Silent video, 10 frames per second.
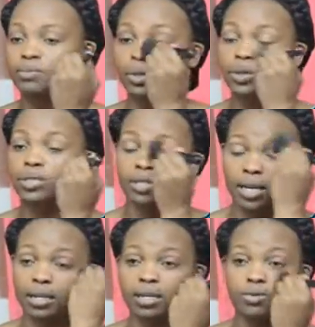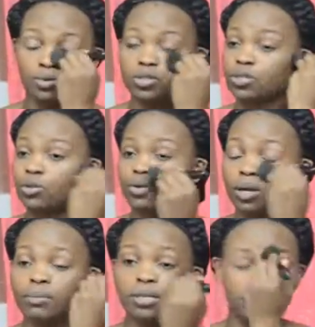because then it will just look
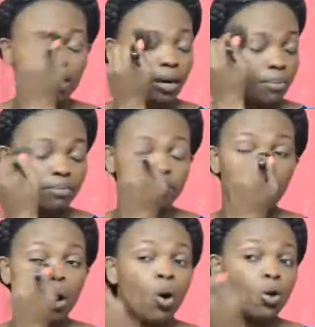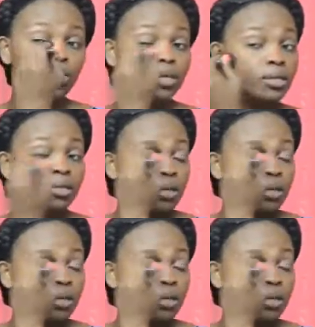a bit awkward.